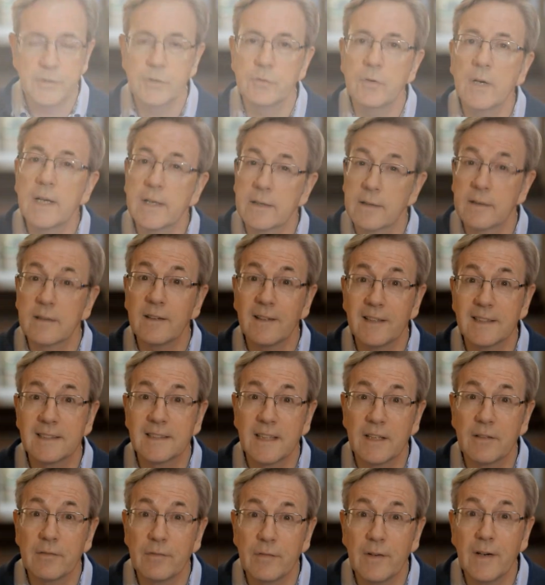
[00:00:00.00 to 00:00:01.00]
you recognize
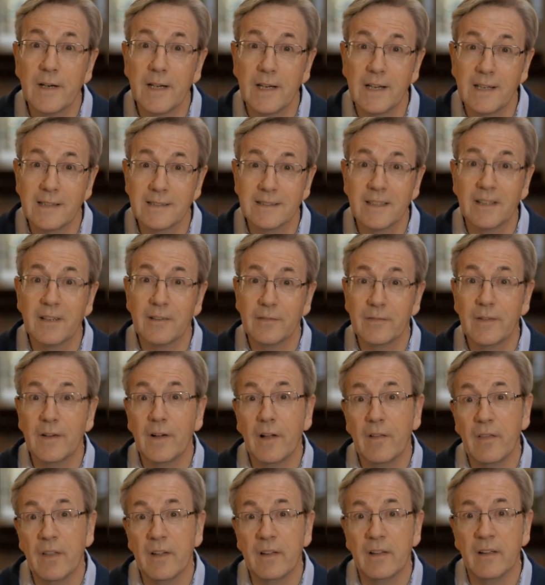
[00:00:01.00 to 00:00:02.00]
that phrase, our
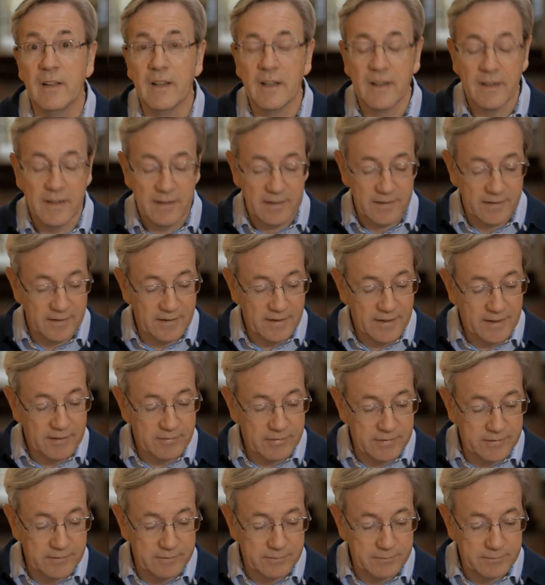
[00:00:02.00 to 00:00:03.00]
Father in
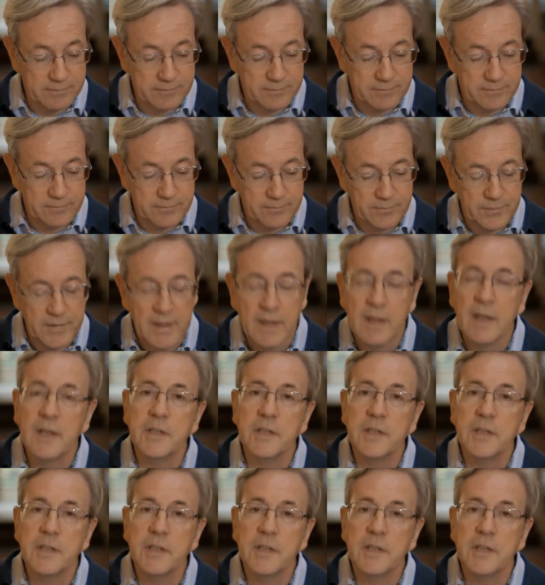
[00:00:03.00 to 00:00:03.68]
heaven?